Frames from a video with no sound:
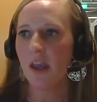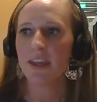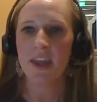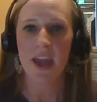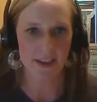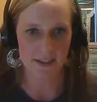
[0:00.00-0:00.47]

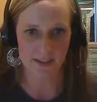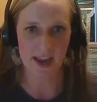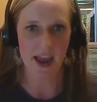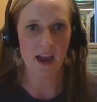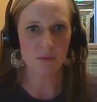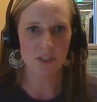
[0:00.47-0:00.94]
Yes,
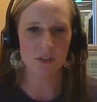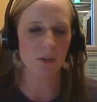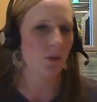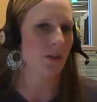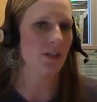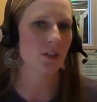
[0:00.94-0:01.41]

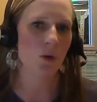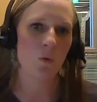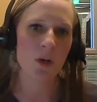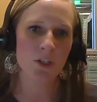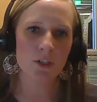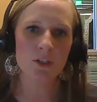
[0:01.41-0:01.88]
absolutely. So
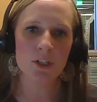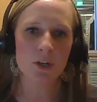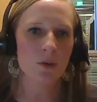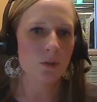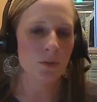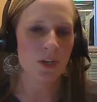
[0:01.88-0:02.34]
what you'll
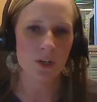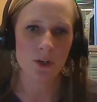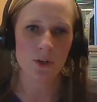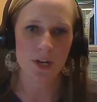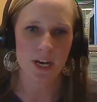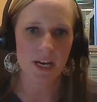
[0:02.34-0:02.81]
do is when you're
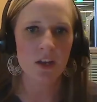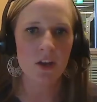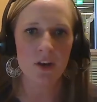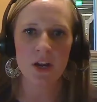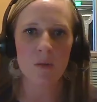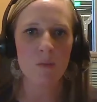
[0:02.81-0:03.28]
creating
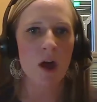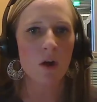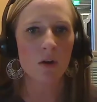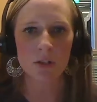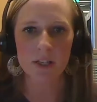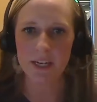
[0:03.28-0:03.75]
your
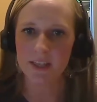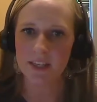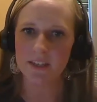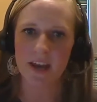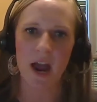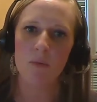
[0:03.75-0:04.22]
email, click at
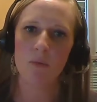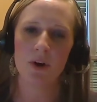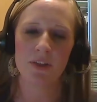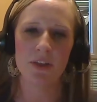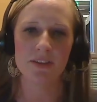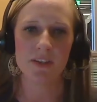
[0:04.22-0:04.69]
the top
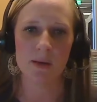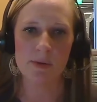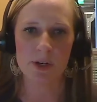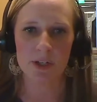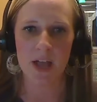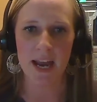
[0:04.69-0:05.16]
where the
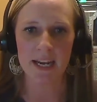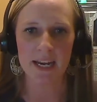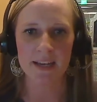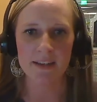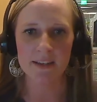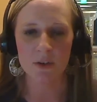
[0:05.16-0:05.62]
subject line
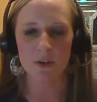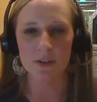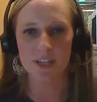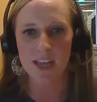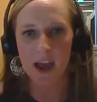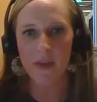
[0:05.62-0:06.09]
is, and you'll
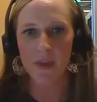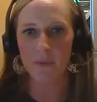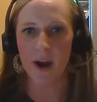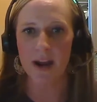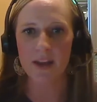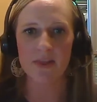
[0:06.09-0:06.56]
see on the
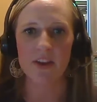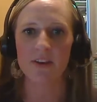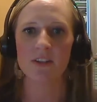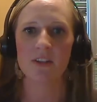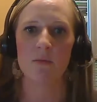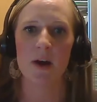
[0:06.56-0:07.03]
right,
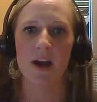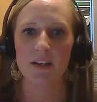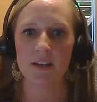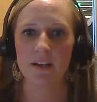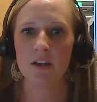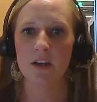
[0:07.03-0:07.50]
there's the
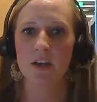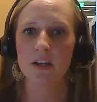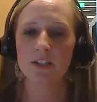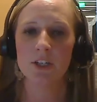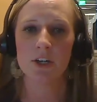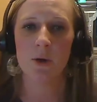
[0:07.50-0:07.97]
button
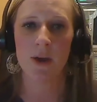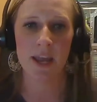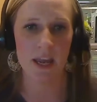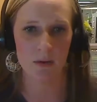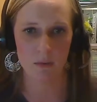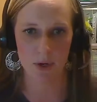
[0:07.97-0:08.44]
to go
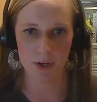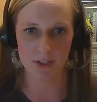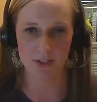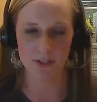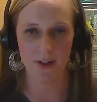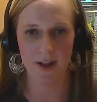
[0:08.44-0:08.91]
ahead and
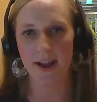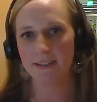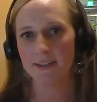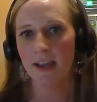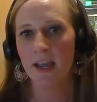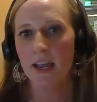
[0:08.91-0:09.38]

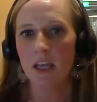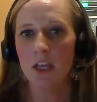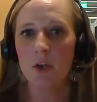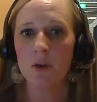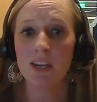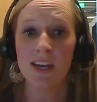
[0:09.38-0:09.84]
personalize.
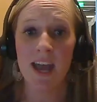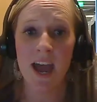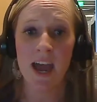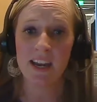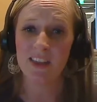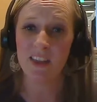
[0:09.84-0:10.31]
You can
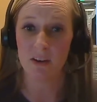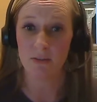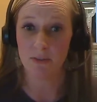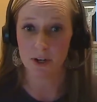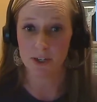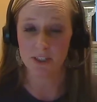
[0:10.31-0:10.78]
add in their
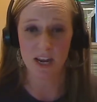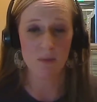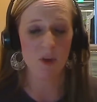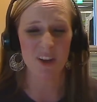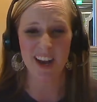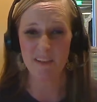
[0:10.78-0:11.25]
first
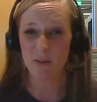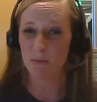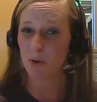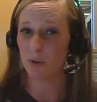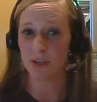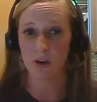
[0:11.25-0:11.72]
name. You can have
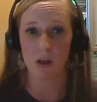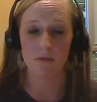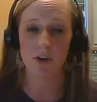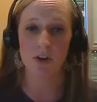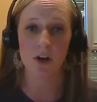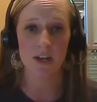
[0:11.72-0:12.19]
it pull in all
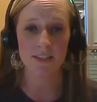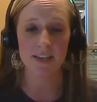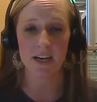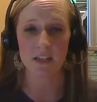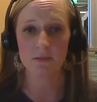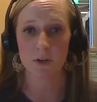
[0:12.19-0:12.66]
of your
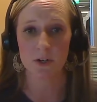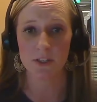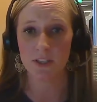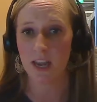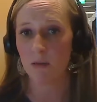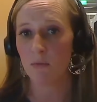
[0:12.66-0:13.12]
contacts'
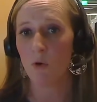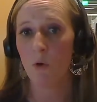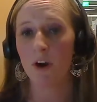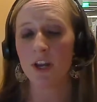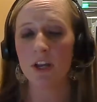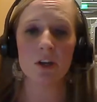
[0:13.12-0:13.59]
first name,
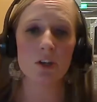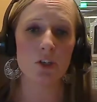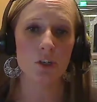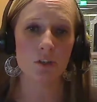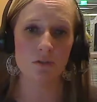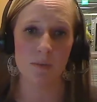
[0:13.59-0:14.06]
or you can
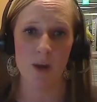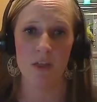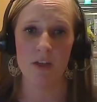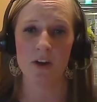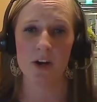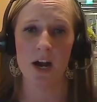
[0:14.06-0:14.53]
choose from
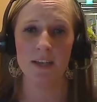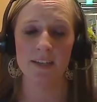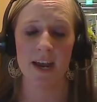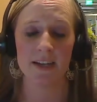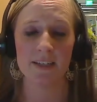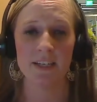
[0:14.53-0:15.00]
other
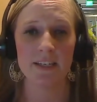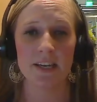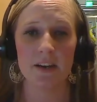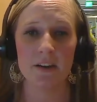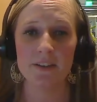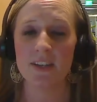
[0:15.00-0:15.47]
contact
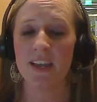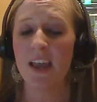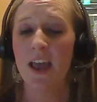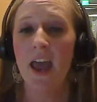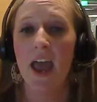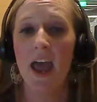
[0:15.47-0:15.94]
details.
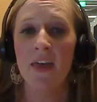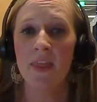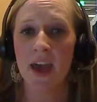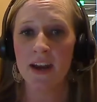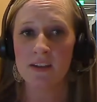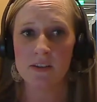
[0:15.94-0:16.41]
And
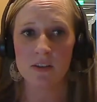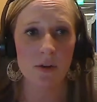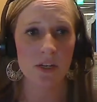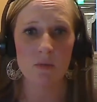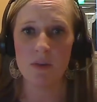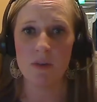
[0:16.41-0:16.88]
that is
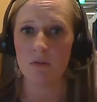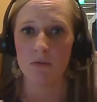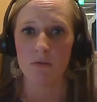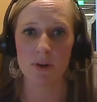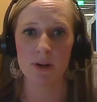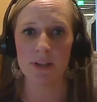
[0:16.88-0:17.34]
going to be
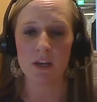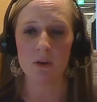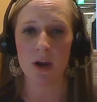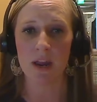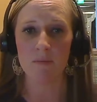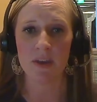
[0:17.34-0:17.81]
really
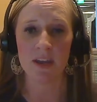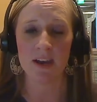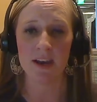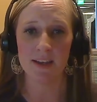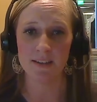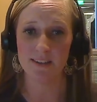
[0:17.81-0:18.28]
great
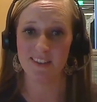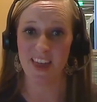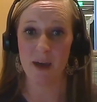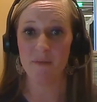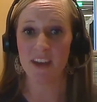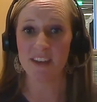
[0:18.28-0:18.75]
because
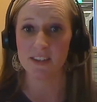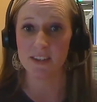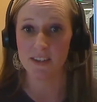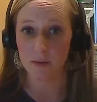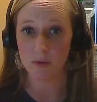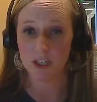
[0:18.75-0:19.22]
that makes the
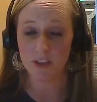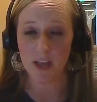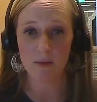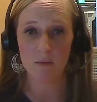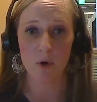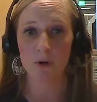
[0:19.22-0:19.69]
subject
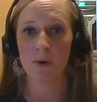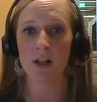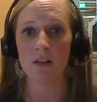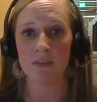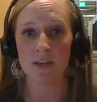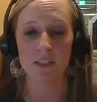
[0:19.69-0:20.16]
line more
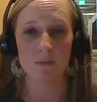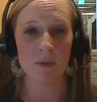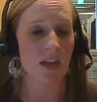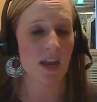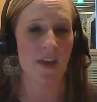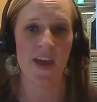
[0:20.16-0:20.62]
relevant to
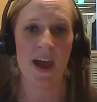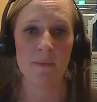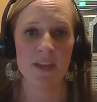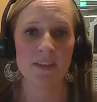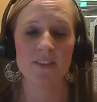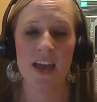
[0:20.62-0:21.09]
me. And that
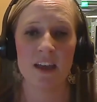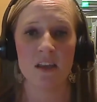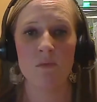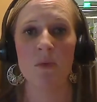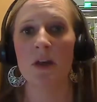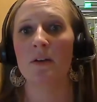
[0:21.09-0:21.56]
means that
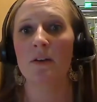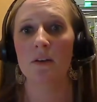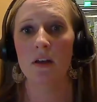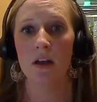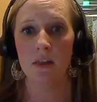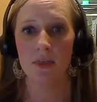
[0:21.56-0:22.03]
email
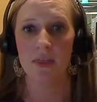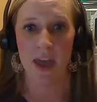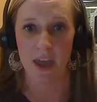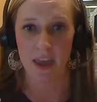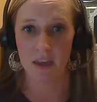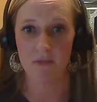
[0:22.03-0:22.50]

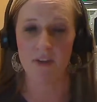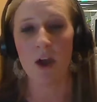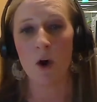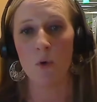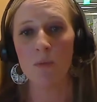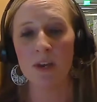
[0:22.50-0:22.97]
that if I
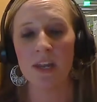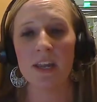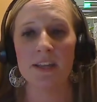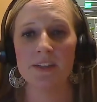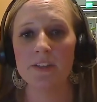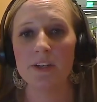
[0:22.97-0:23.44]
open
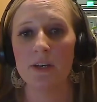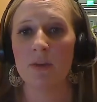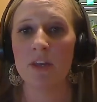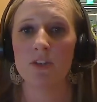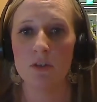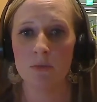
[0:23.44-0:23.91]
it, it's going to
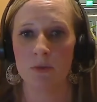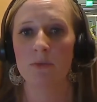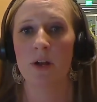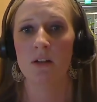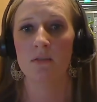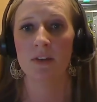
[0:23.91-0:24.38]
be super
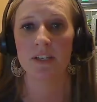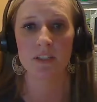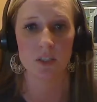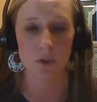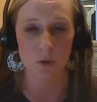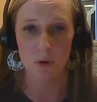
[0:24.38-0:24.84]
relevant
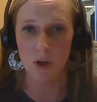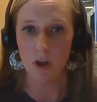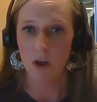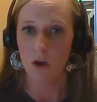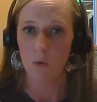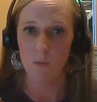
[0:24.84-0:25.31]
to
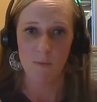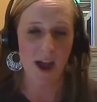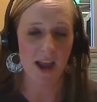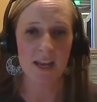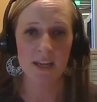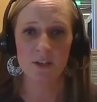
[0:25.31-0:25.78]

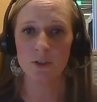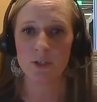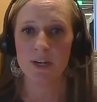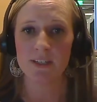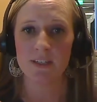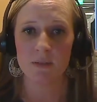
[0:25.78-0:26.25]
my
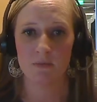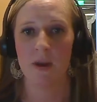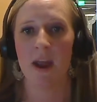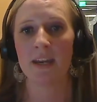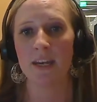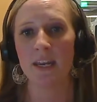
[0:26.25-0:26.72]
interests and
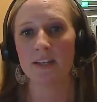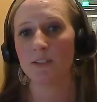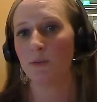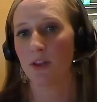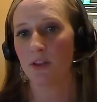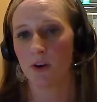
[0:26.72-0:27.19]
my
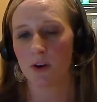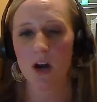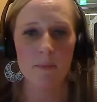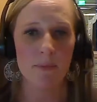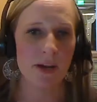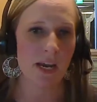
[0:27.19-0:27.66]
needs with your
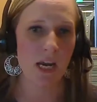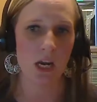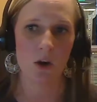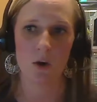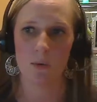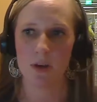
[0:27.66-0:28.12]

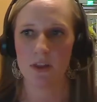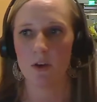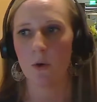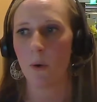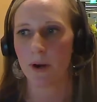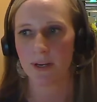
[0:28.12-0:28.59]
company or with
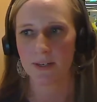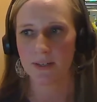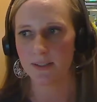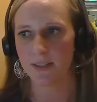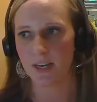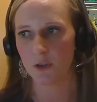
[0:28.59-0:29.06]
your
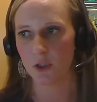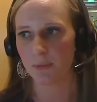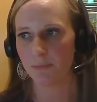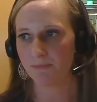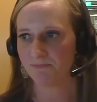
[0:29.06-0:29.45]
organization.